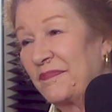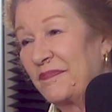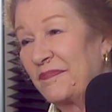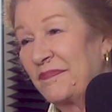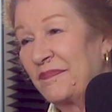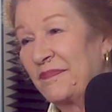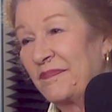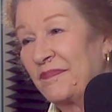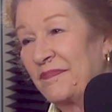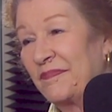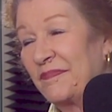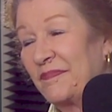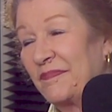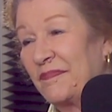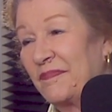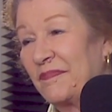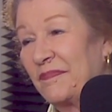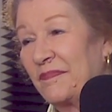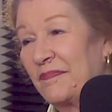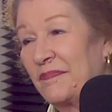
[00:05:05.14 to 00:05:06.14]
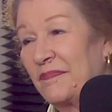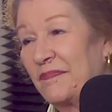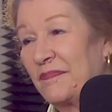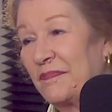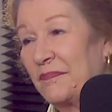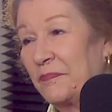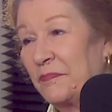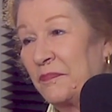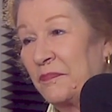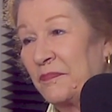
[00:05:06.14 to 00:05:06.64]

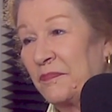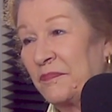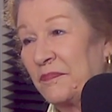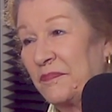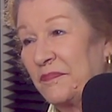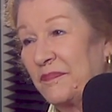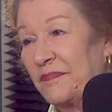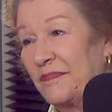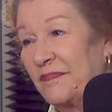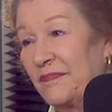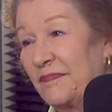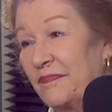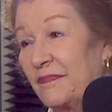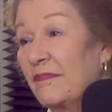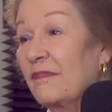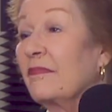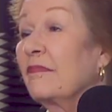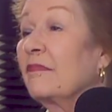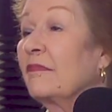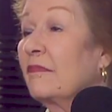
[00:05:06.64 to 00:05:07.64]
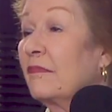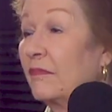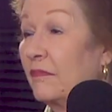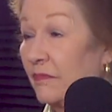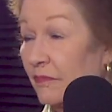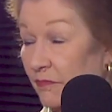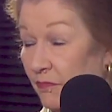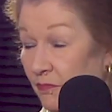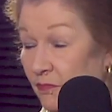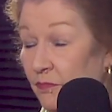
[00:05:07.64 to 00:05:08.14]

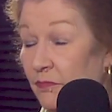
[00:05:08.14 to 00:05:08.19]
The person shown says nothing.